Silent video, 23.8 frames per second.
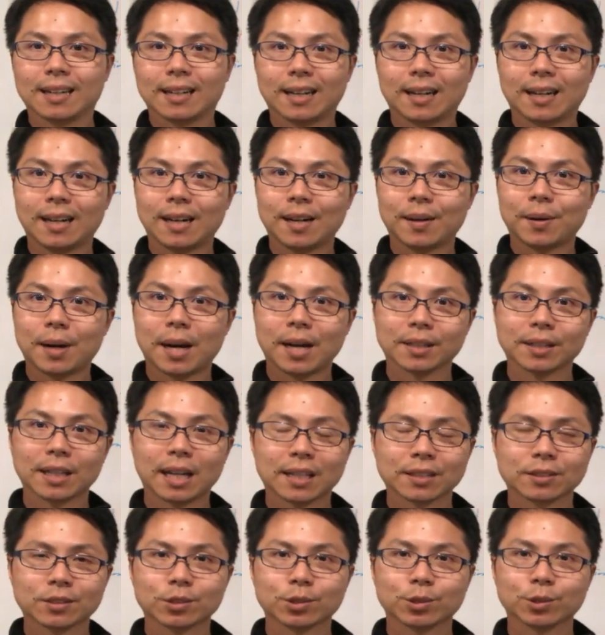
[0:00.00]
I'd
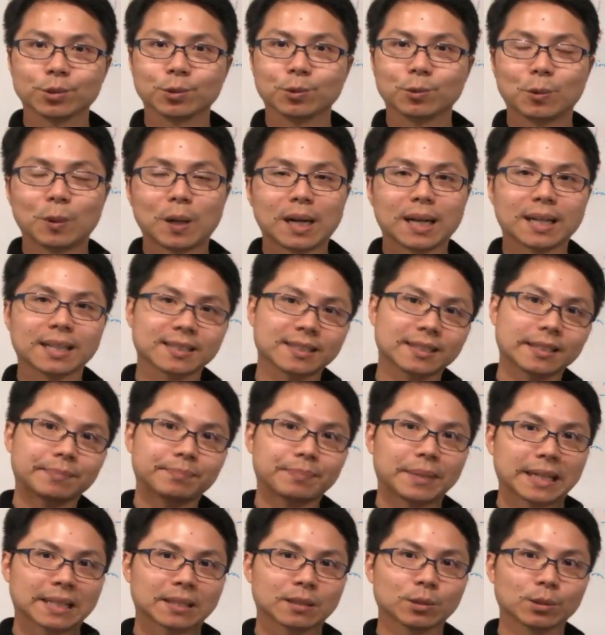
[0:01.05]
like to
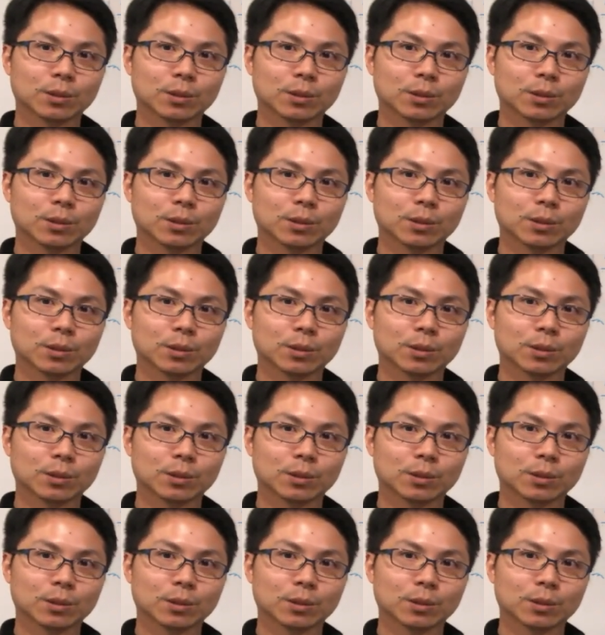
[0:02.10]
step back